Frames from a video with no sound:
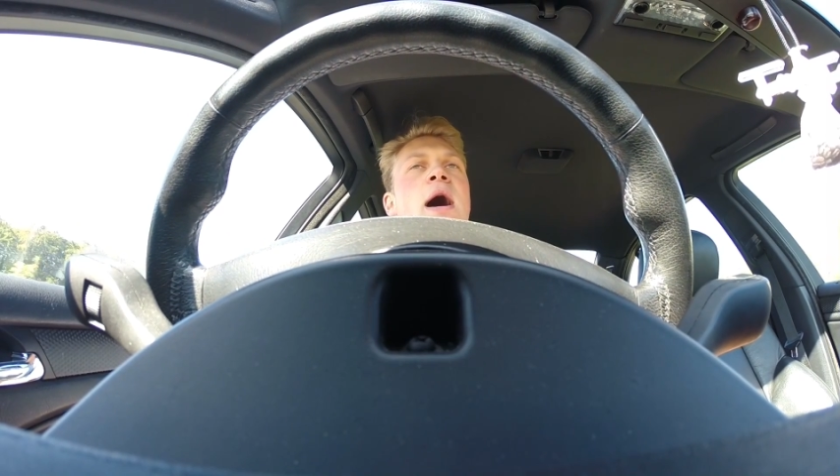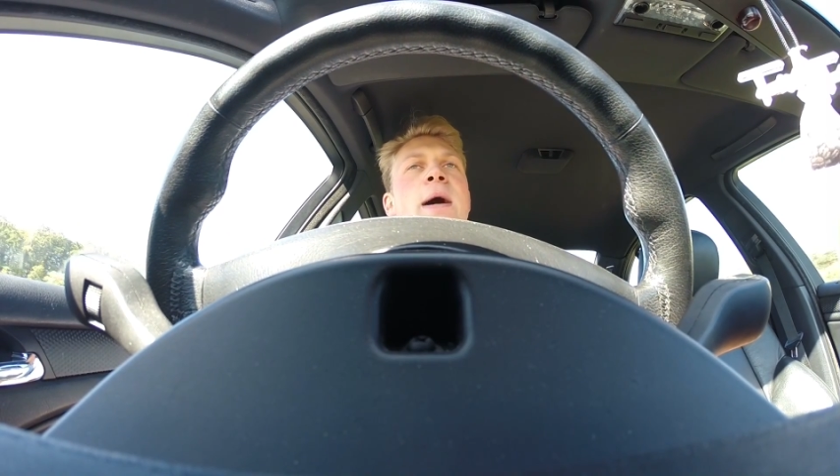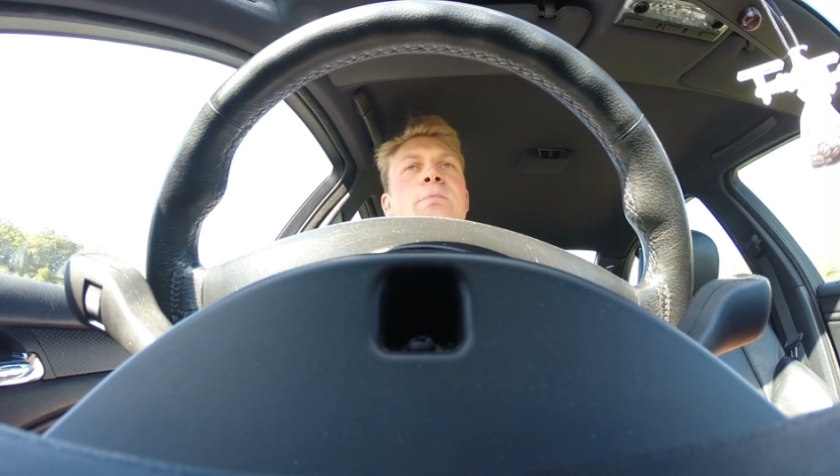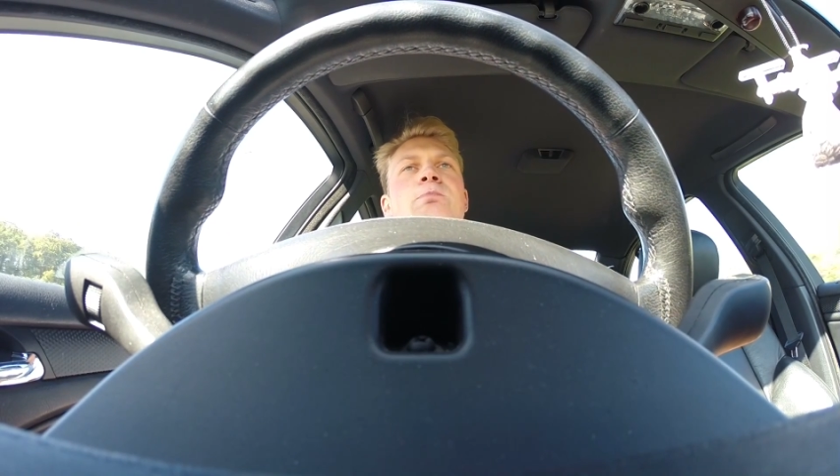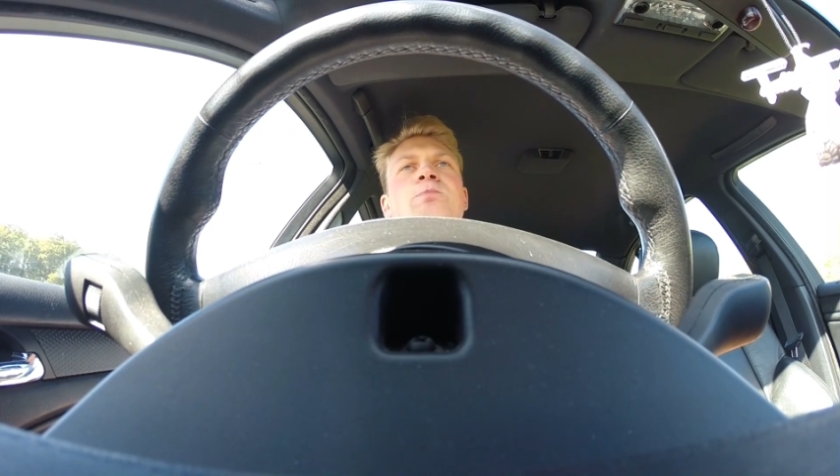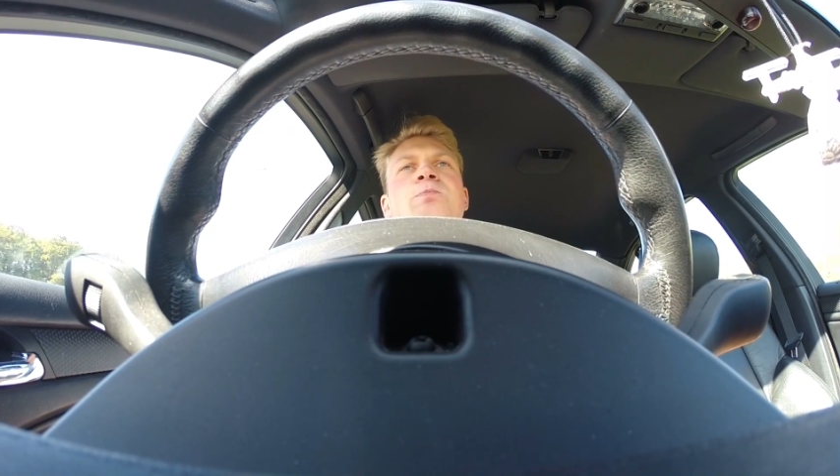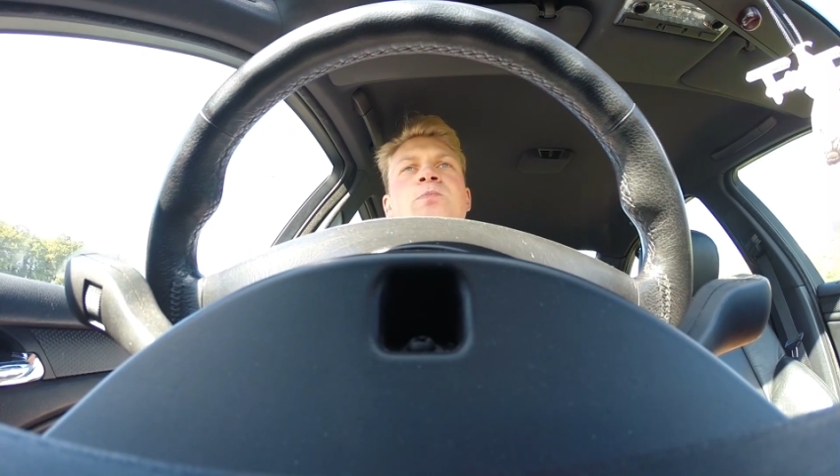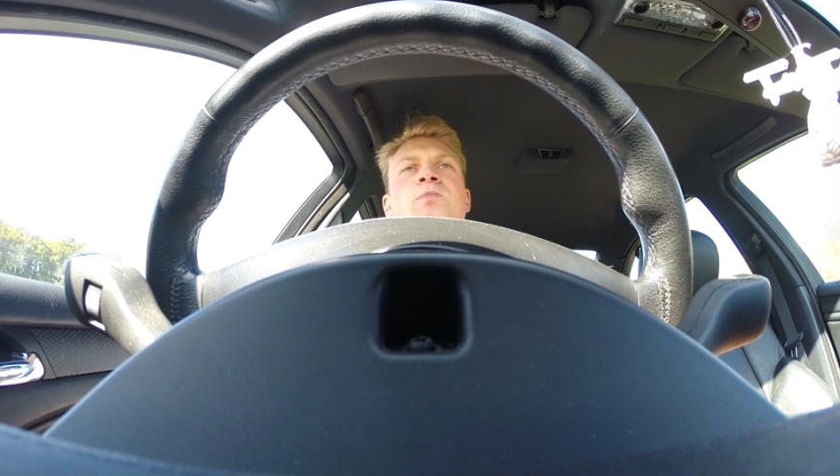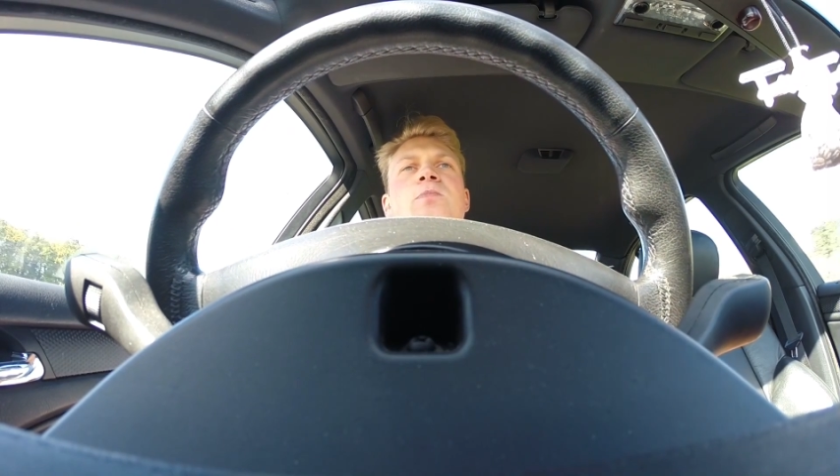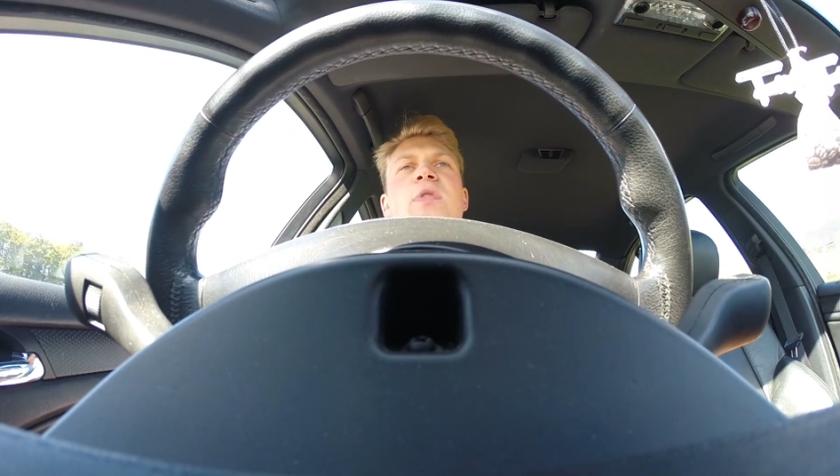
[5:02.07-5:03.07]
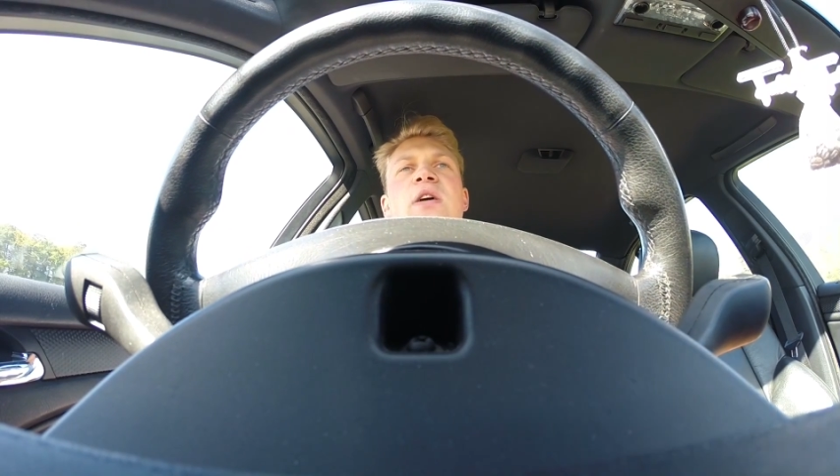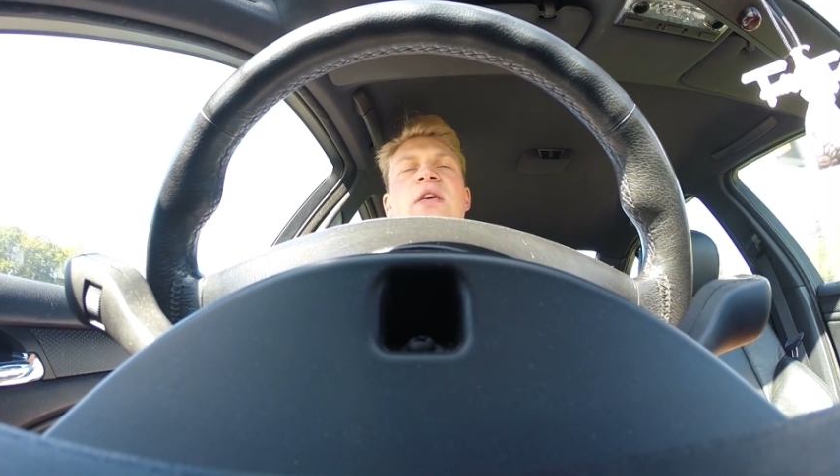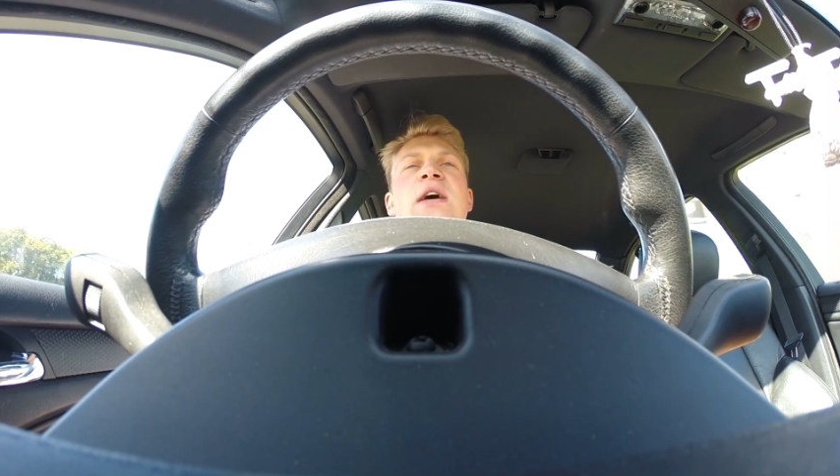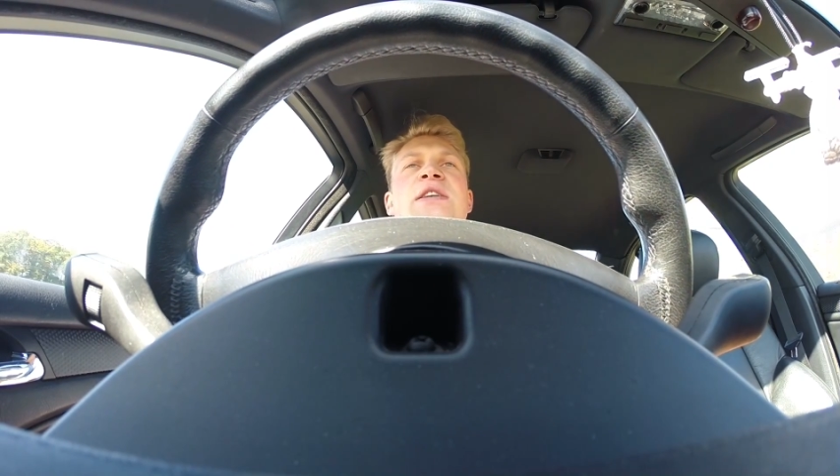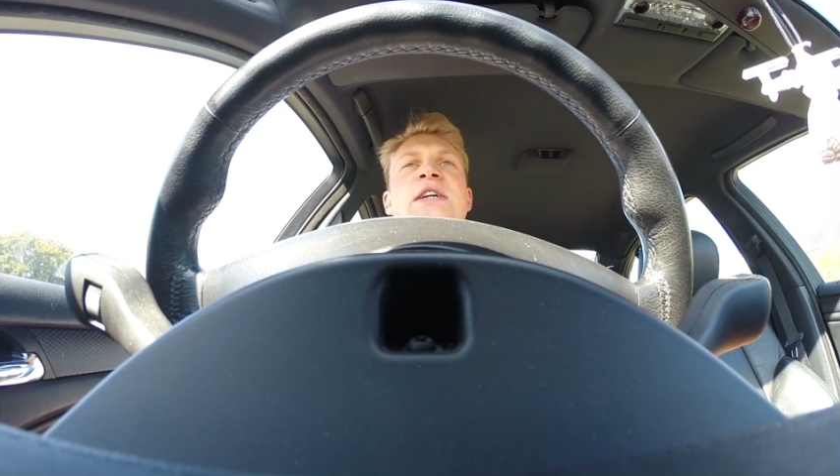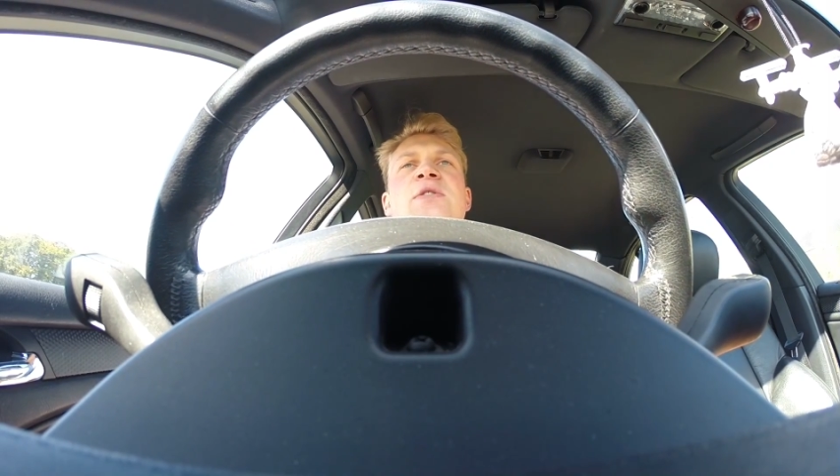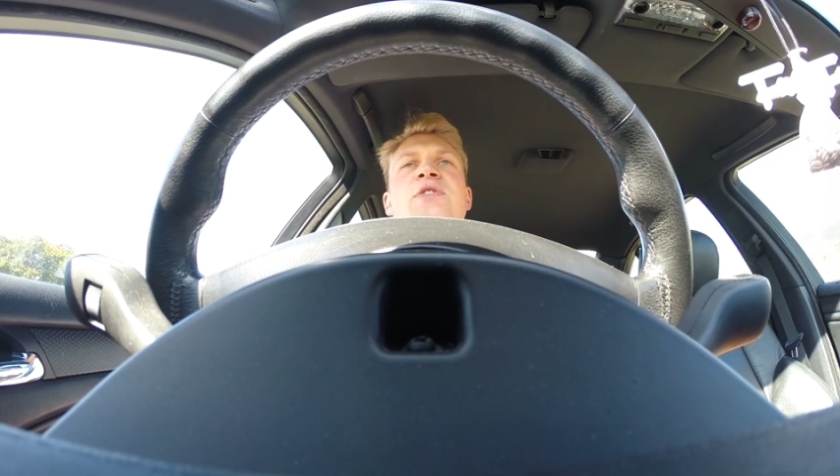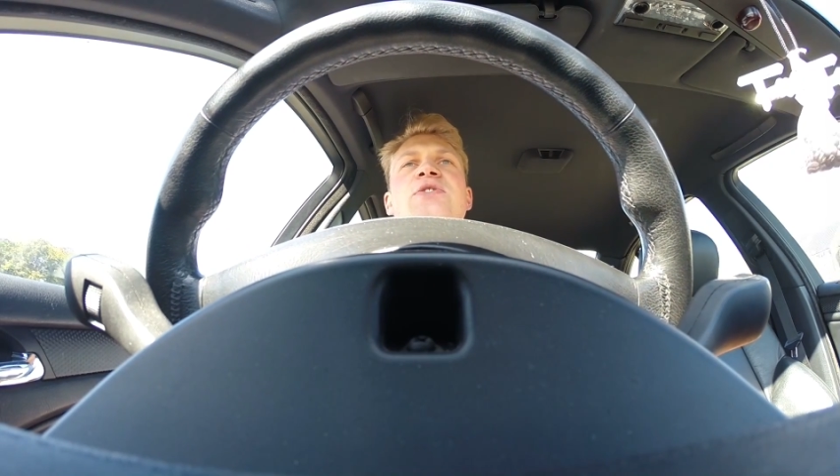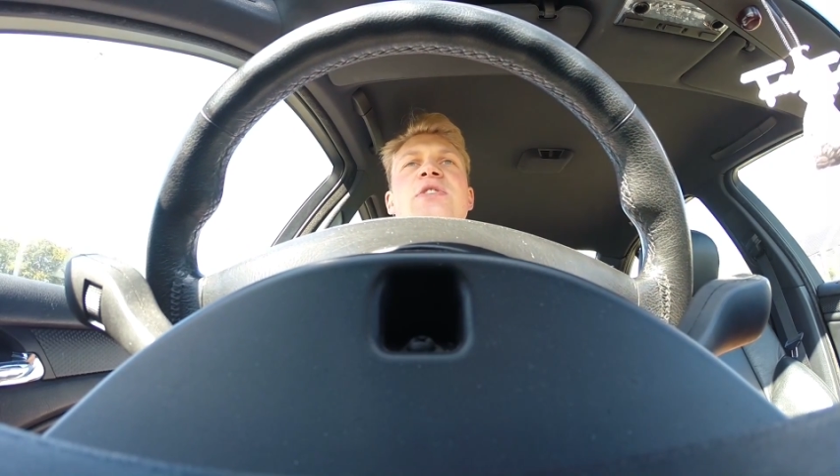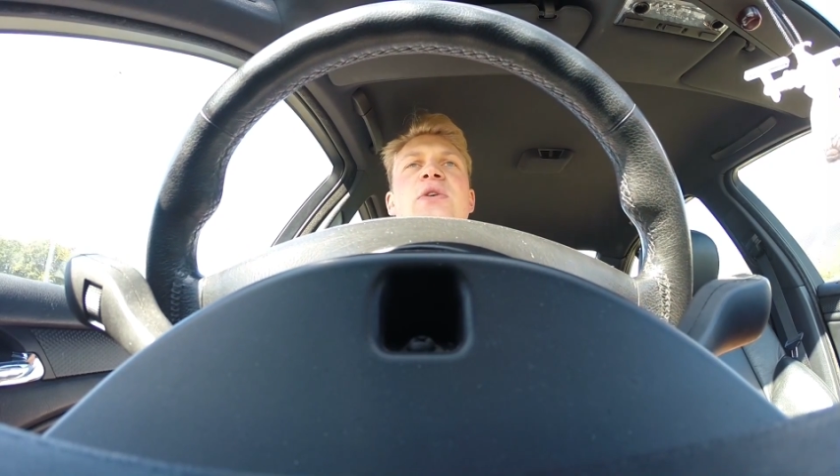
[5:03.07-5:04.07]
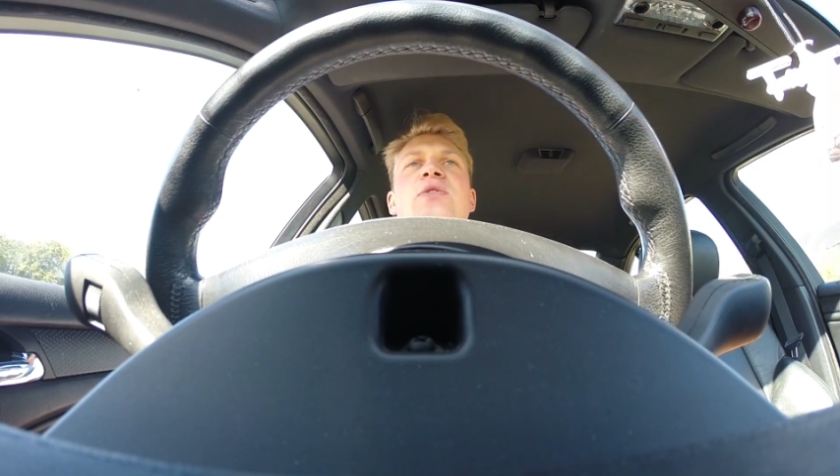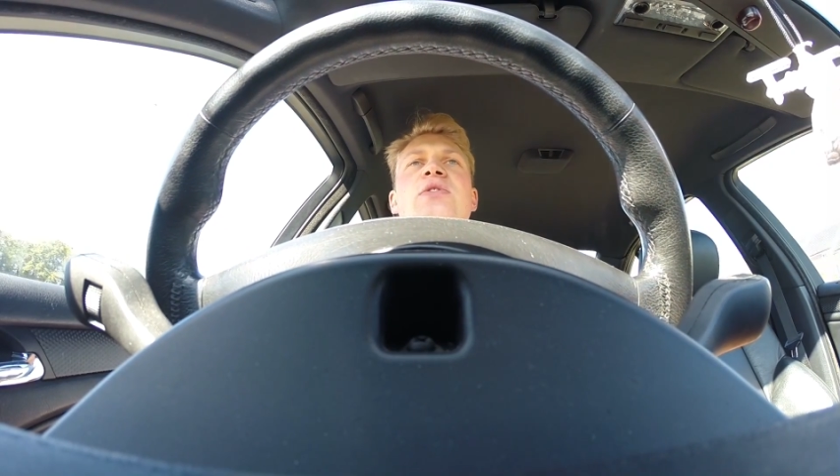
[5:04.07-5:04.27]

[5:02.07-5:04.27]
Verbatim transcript: um, the idea is to use